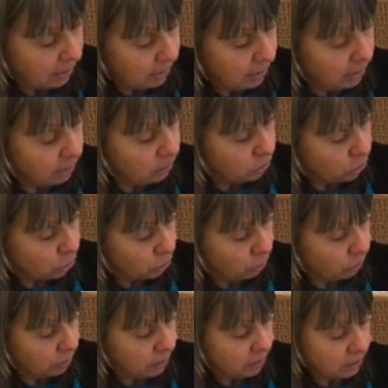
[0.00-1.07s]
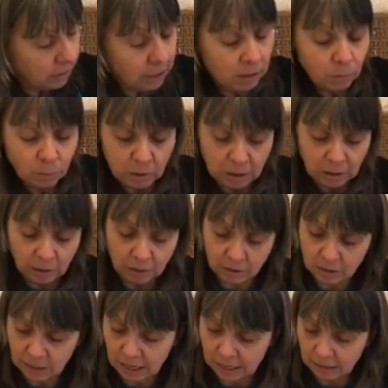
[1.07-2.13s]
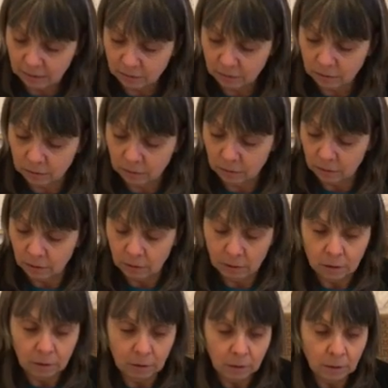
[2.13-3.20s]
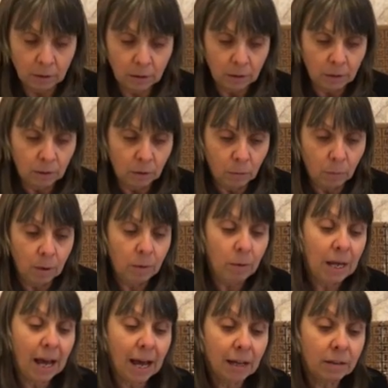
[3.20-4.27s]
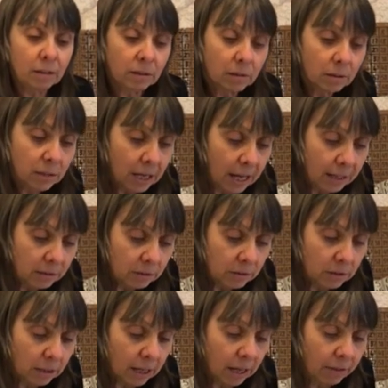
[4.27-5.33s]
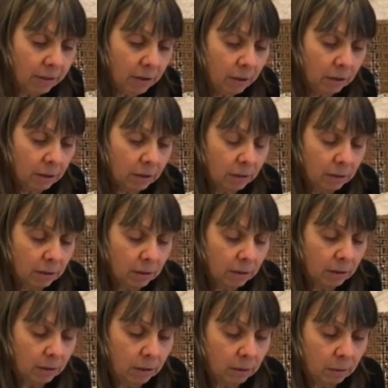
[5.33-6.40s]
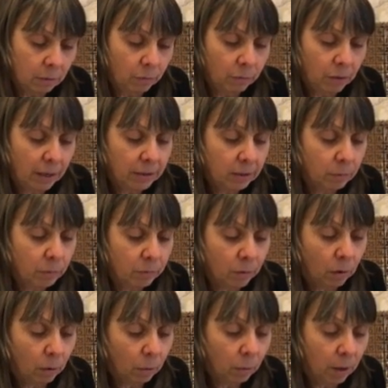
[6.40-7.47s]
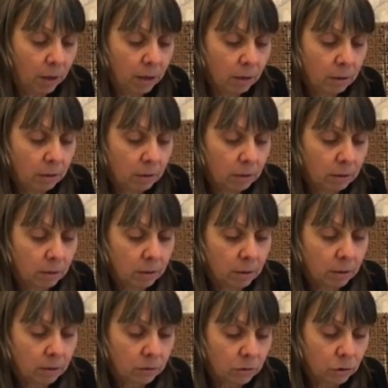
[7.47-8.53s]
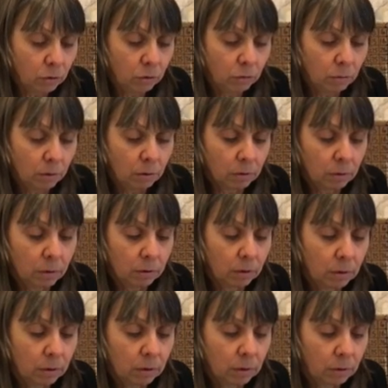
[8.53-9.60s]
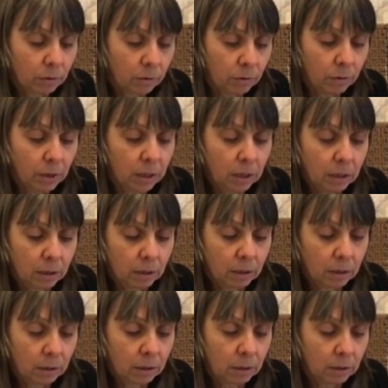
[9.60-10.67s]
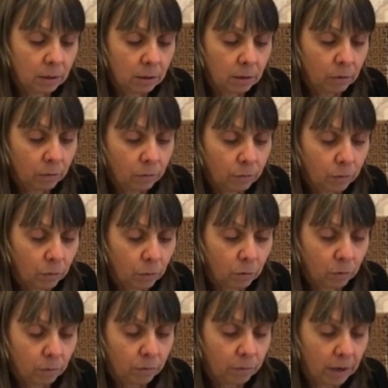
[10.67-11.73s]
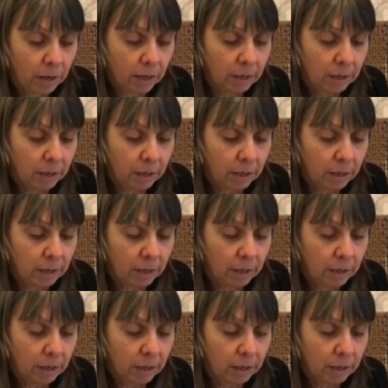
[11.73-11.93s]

here to show that it's in with the other 10s. When we add the 10s together, we find that we've got 1, 2, 3, 4, 5,